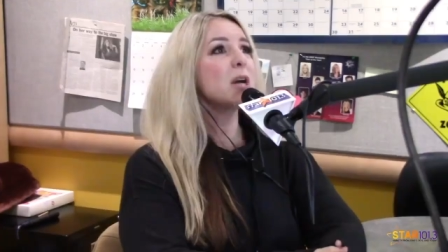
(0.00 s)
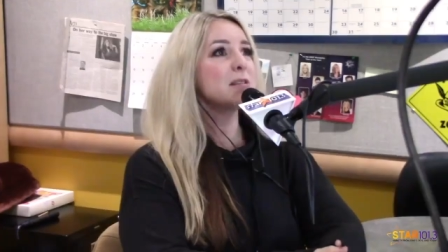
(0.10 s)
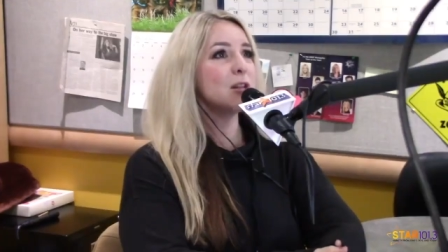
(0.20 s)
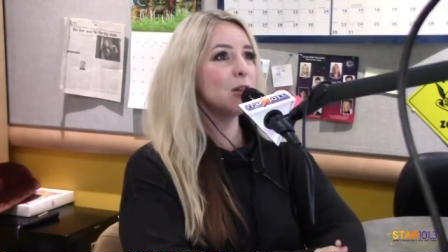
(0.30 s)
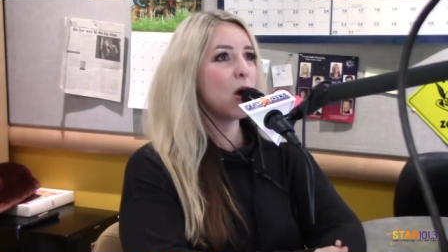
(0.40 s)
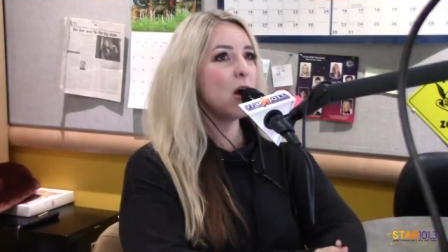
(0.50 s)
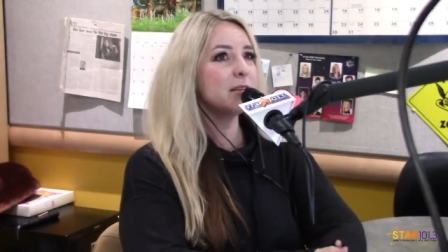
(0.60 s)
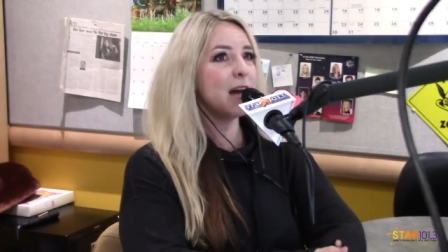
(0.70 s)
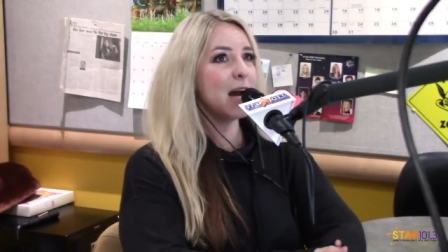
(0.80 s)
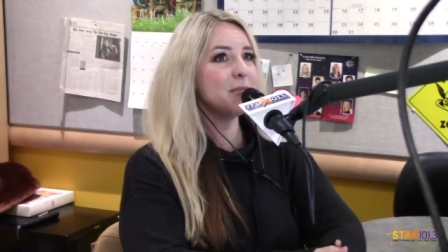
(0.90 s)
us a
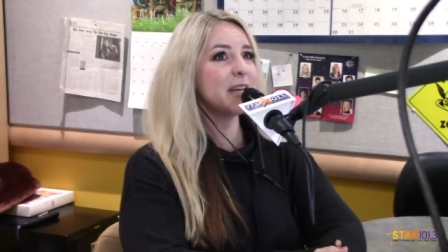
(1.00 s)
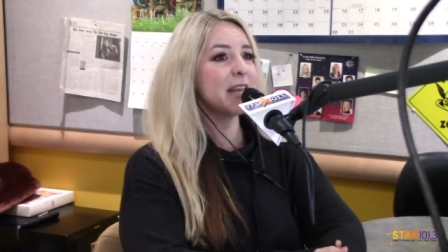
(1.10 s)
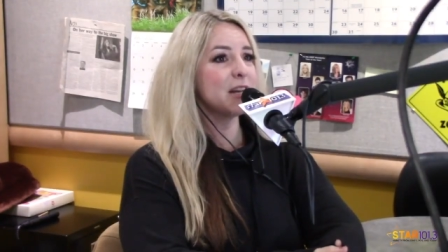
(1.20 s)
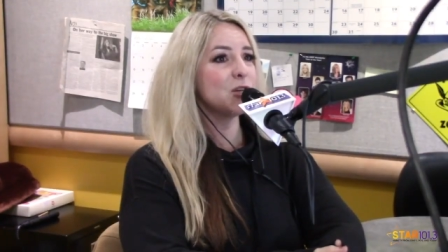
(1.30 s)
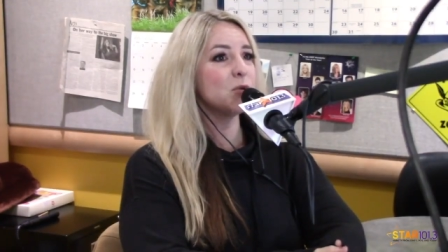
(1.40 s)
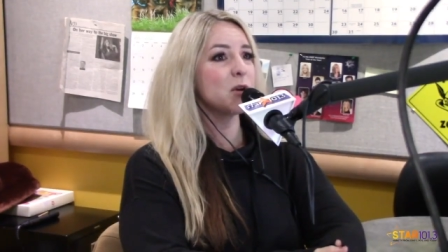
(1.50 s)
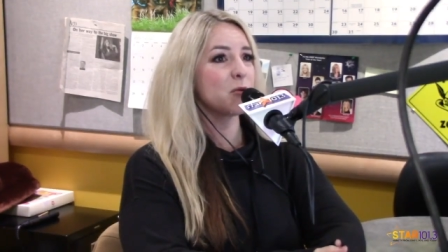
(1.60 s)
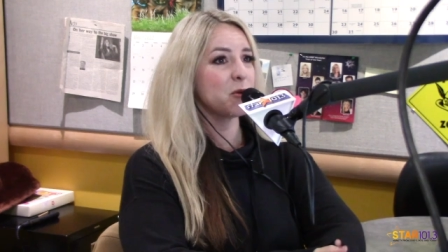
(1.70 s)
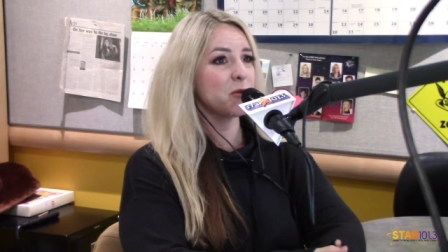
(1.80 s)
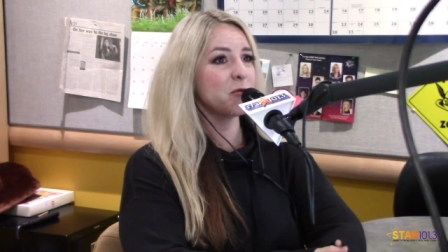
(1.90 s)
long time to get into a
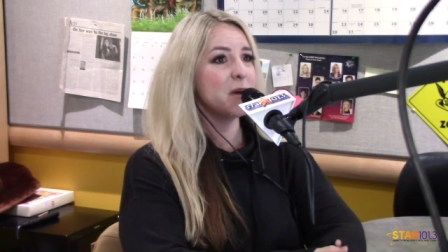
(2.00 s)
groove.